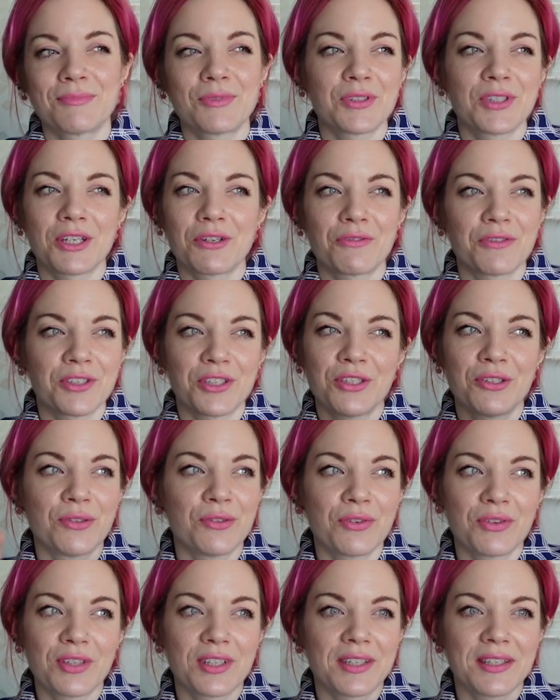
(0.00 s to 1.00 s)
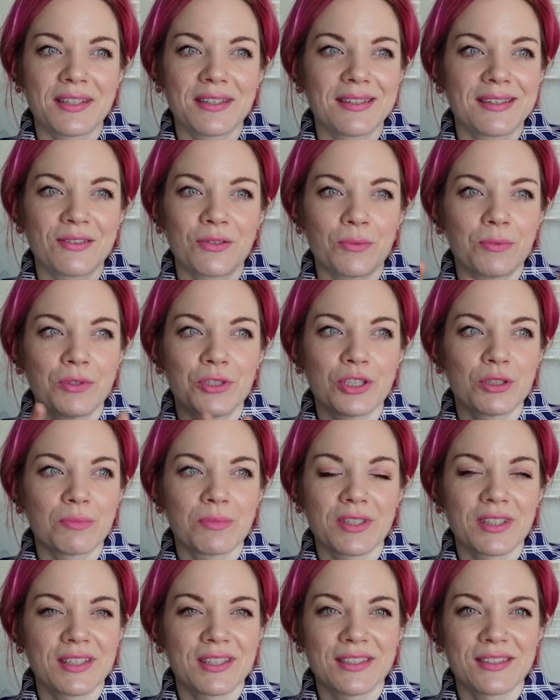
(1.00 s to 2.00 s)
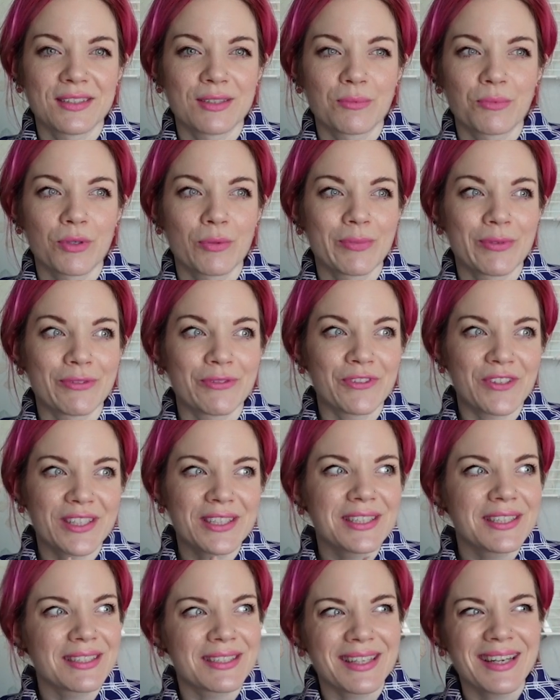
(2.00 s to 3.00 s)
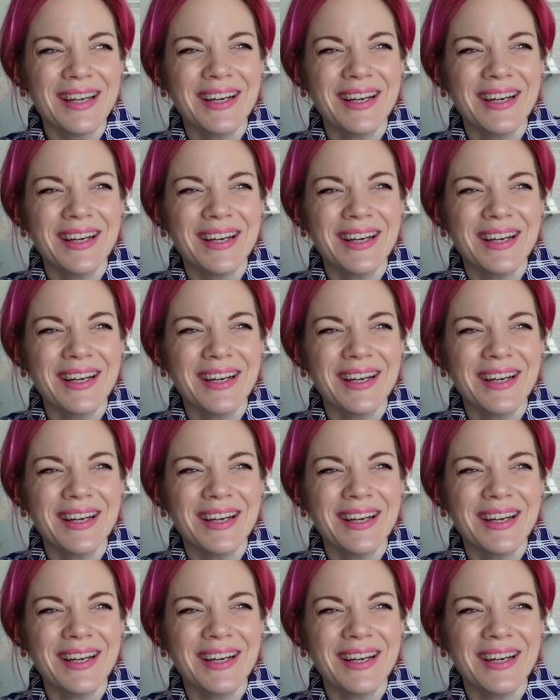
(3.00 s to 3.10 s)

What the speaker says: Whatever you think obijime is a proper fit.